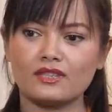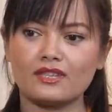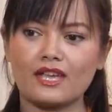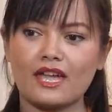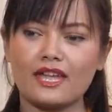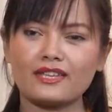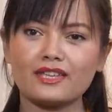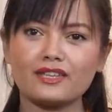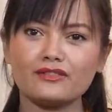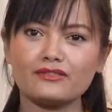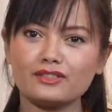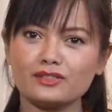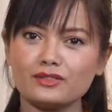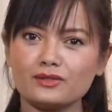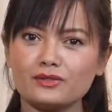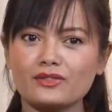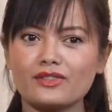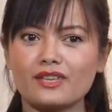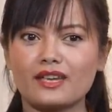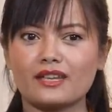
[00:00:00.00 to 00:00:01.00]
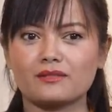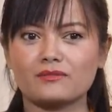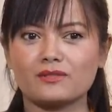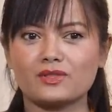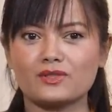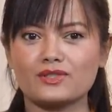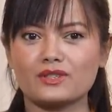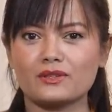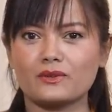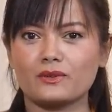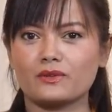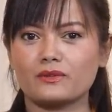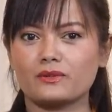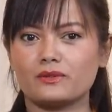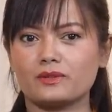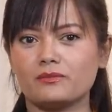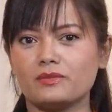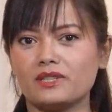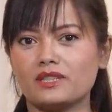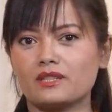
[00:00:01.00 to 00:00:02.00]
And I never knew that music
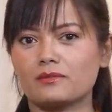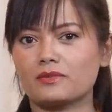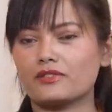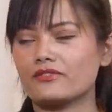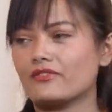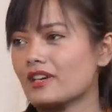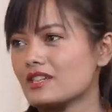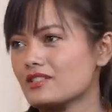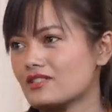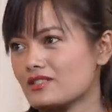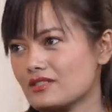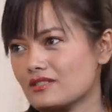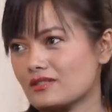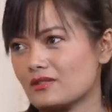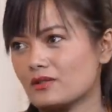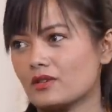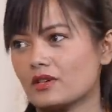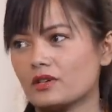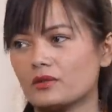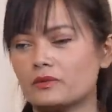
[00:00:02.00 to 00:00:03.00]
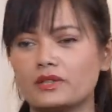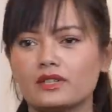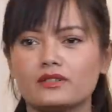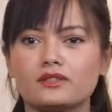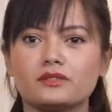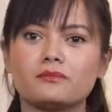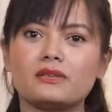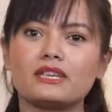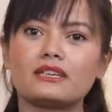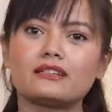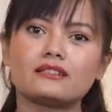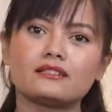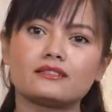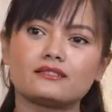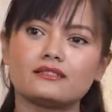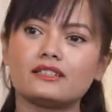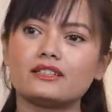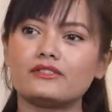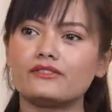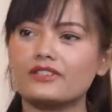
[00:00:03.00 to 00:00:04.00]
would be a profession or we could mm-hmm. make
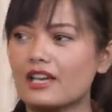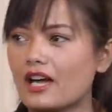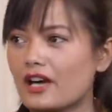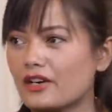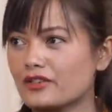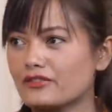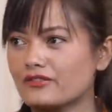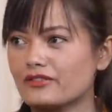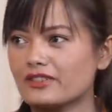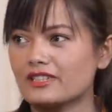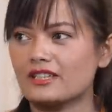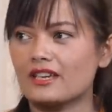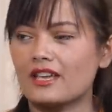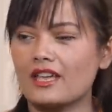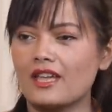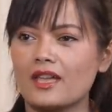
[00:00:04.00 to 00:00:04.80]
a living out of it.